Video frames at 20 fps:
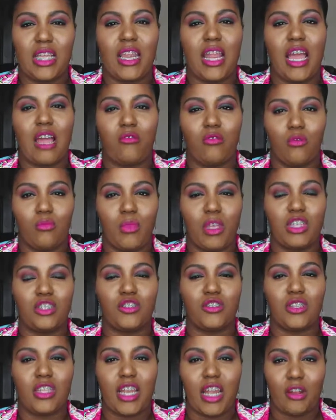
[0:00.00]
and I will make
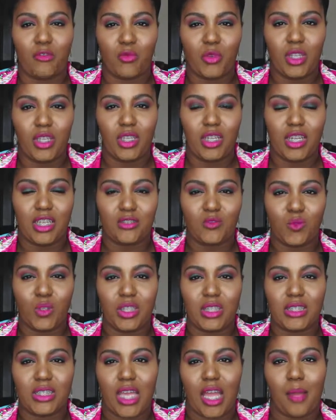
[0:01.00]
sure that I read it as
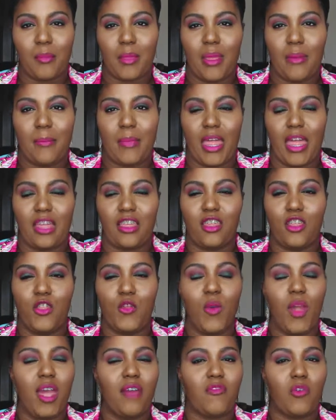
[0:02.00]
well as comment back.
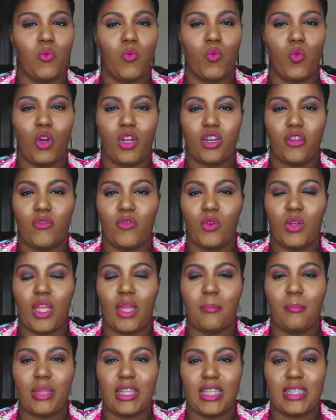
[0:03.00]
You have a wonderful
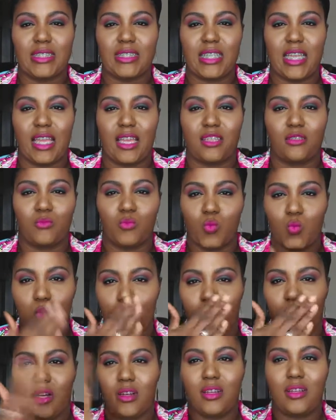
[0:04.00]
and blessed day.
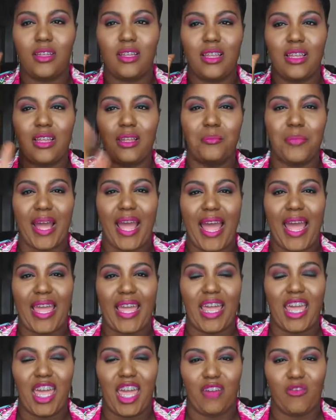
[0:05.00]

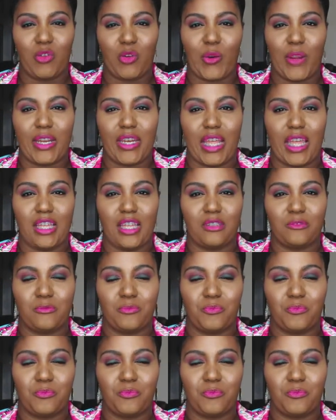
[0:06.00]
Bye. Have a great day.